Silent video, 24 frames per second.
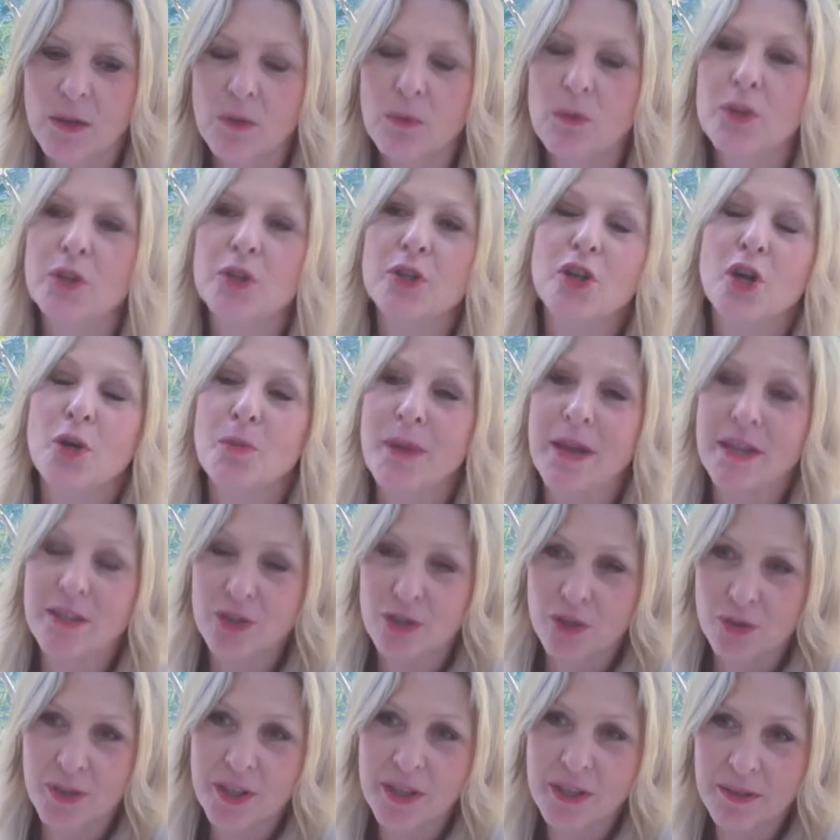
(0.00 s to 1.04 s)
Well, you know about
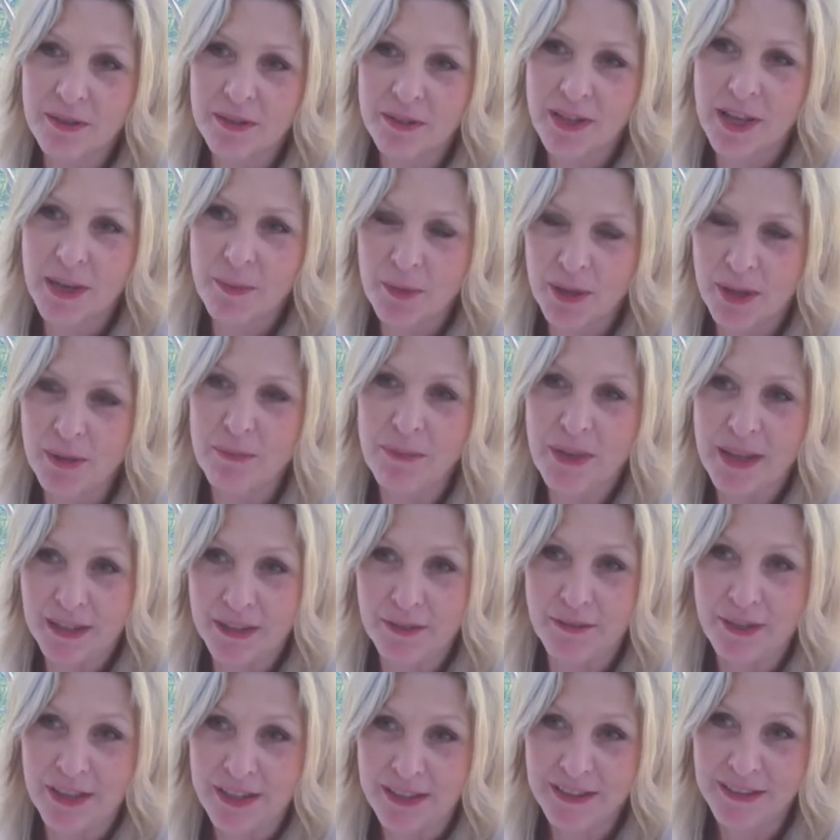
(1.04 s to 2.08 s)
Sri Aman
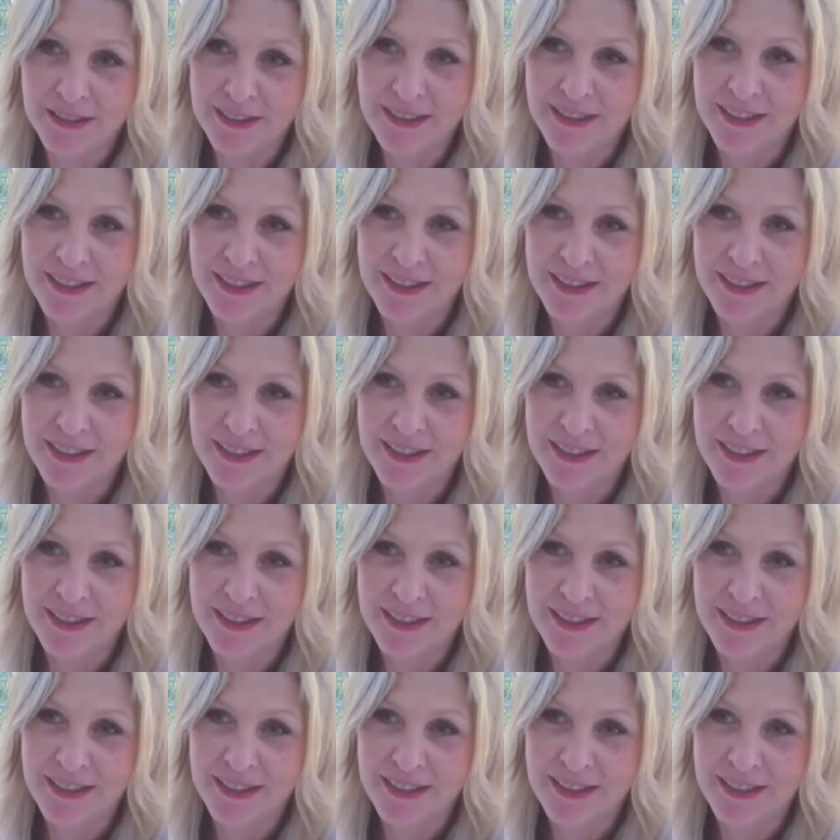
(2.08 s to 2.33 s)
Bhagavan.